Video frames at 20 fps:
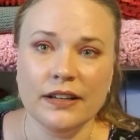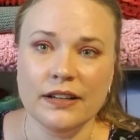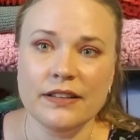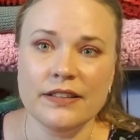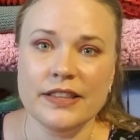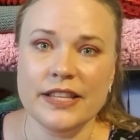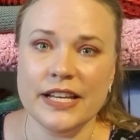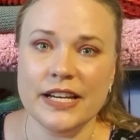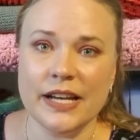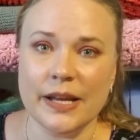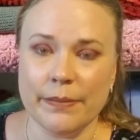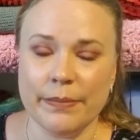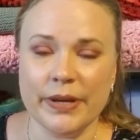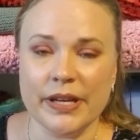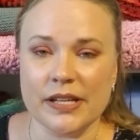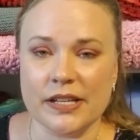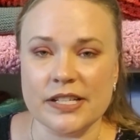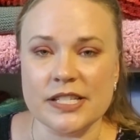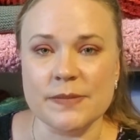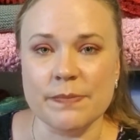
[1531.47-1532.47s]
the Knit
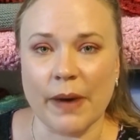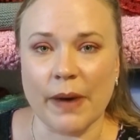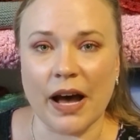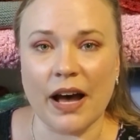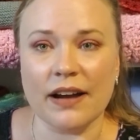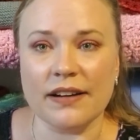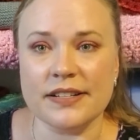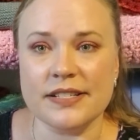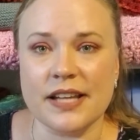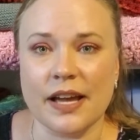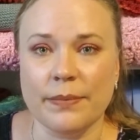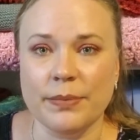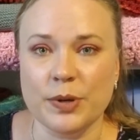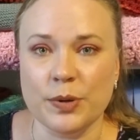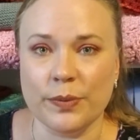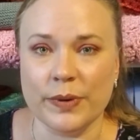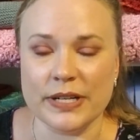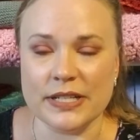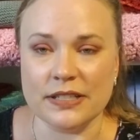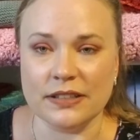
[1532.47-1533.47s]
Picks box. I'm
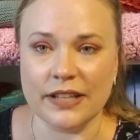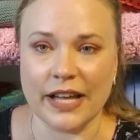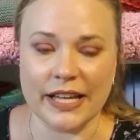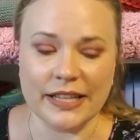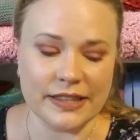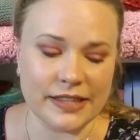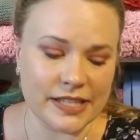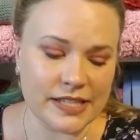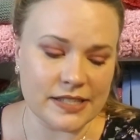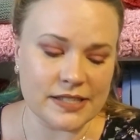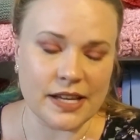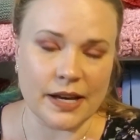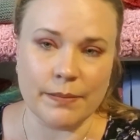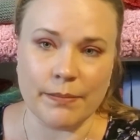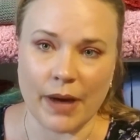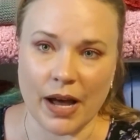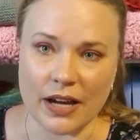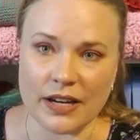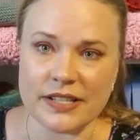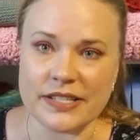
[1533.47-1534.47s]
going to let this
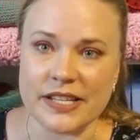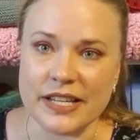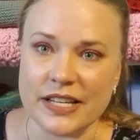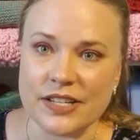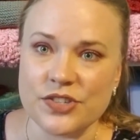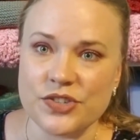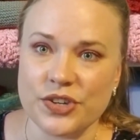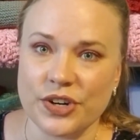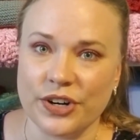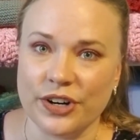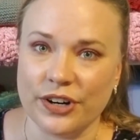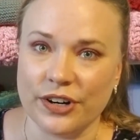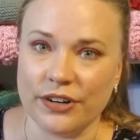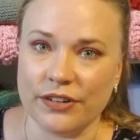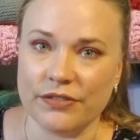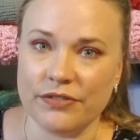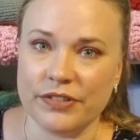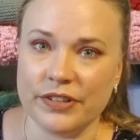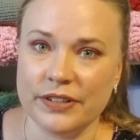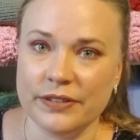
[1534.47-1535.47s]
unboxing
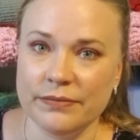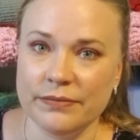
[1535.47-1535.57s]
serve